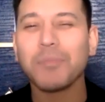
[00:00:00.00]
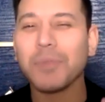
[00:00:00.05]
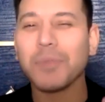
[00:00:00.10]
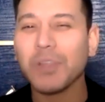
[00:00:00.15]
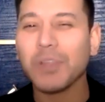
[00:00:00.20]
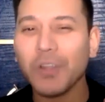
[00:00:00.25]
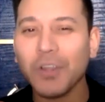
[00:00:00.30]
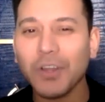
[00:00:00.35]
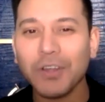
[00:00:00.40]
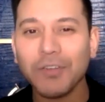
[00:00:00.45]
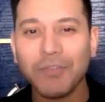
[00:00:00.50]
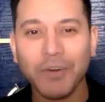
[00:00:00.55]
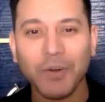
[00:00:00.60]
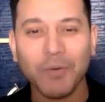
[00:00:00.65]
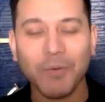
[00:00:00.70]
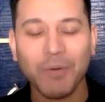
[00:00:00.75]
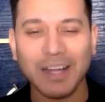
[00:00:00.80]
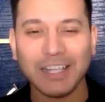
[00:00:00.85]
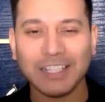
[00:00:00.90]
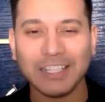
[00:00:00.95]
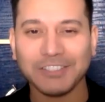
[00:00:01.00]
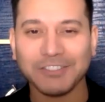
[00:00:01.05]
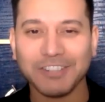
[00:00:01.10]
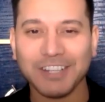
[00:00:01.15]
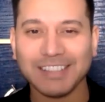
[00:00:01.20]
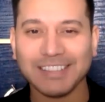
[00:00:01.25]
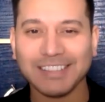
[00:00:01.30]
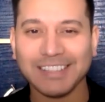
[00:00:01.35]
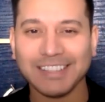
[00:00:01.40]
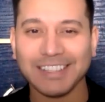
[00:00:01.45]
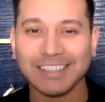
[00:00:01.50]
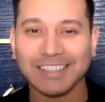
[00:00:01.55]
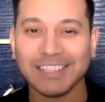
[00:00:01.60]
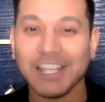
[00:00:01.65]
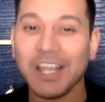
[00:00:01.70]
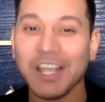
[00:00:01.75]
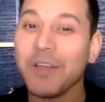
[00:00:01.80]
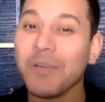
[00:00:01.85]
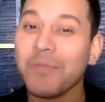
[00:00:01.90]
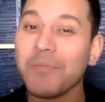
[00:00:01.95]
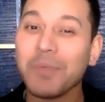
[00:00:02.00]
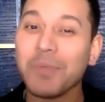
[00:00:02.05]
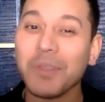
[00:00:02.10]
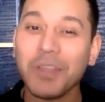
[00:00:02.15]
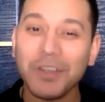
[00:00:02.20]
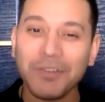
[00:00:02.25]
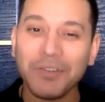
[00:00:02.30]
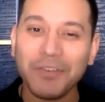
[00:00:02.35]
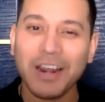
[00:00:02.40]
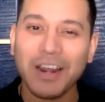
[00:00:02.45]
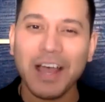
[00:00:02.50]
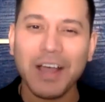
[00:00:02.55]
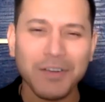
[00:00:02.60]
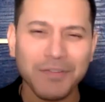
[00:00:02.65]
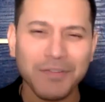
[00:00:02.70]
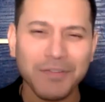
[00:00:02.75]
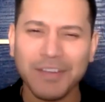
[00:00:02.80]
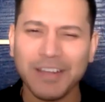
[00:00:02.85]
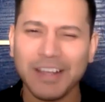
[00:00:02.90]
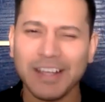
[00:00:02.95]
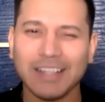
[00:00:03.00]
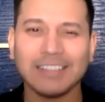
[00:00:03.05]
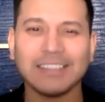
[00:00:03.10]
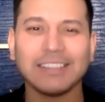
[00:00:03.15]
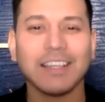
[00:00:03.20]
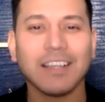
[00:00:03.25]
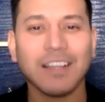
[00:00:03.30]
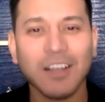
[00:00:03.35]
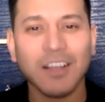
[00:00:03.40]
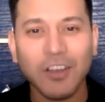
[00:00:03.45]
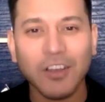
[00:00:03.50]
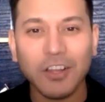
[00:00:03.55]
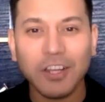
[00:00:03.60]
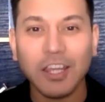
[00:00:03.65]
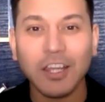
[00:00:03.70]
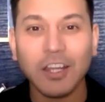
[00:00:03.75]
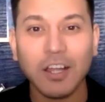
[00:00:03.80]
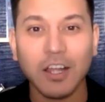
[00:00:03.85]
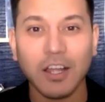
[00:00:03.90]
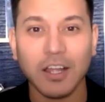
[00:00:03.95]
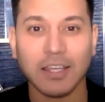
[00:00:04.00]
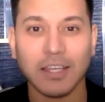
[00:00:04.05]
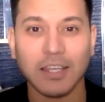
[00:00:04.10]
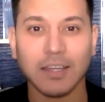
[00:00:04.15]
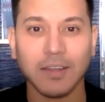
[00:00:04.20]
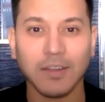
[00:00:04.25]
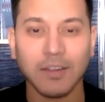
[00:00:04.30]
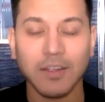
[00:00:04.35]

Beautiful white dresses, beautiful outfits, looking good.